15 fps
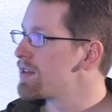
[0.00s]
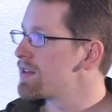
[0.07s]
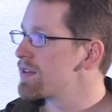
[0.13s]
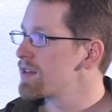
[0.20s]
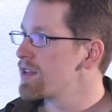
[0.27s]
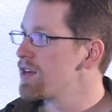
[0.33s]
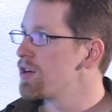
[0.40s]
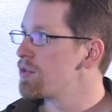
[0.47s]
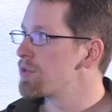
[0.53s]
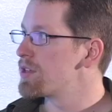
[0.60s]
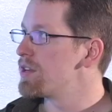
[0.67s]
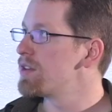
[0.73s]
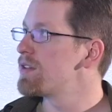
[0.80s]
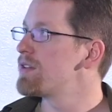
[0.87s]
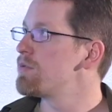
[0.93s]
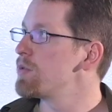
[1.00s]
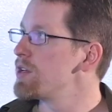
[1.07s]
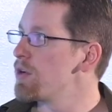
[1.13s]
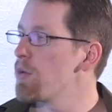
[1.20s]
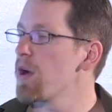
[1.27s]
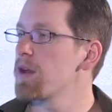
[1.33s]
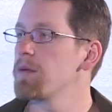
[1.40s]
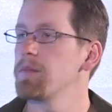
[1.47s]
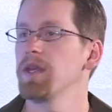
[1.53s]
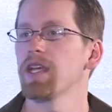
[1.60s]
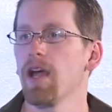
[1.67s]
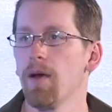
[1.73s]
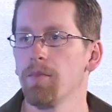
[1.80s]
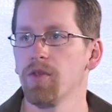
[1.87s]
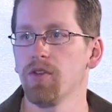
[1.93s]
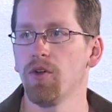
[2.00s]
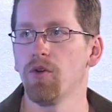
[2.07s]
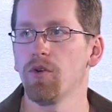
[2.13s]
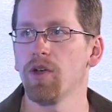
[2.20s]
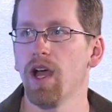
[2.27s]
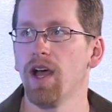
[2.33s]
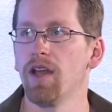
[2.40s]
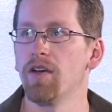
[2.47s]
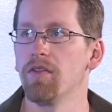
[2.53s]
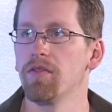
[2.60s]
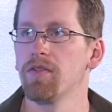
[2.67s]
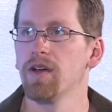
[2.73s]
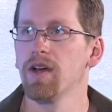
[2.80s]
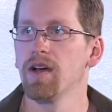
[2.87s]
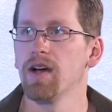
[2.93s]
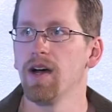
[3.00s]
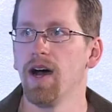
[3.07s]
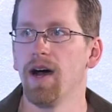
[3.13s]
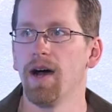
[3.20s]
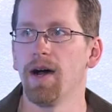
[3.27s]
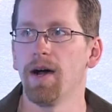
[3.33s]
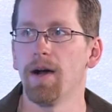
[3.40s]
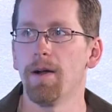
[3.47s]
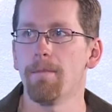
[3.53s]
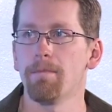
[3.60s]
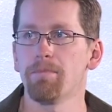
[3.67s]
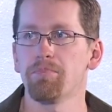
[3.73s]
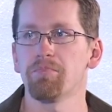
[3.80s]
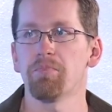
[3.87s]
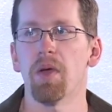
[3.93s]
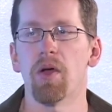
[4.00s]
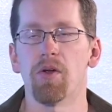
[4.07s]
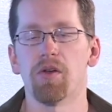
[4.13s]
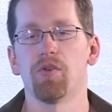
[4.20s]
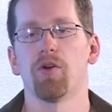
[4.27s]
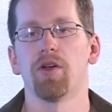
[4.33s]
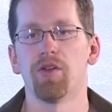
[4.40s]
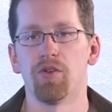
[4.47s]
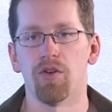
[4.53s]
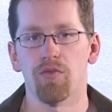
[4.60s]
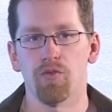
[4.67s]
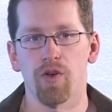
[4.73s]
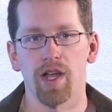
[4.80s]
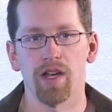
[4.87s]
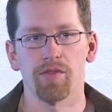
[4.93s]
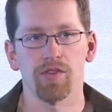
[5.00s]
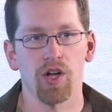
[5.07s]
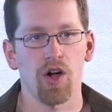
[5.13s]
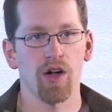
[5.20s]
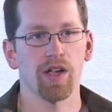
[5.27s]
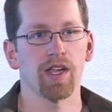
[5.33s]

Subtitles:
we don't want to become so kind of paranoid or afraid of